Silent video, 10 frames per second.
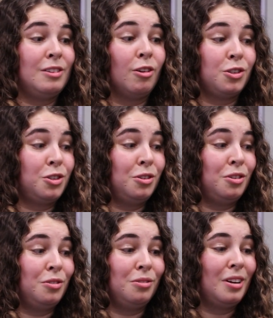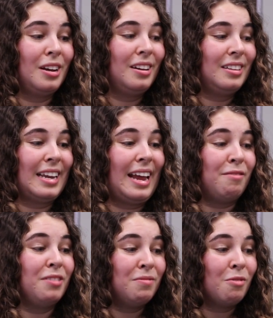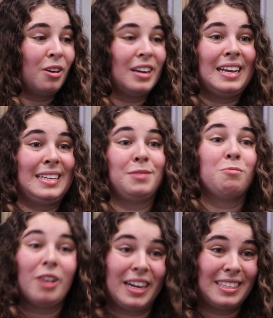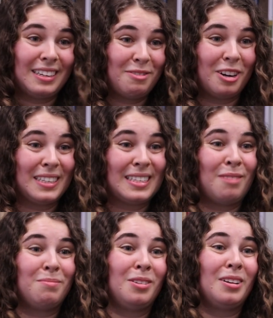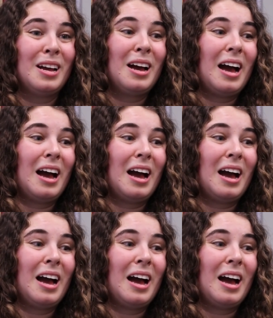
not to that everyone is white, for example,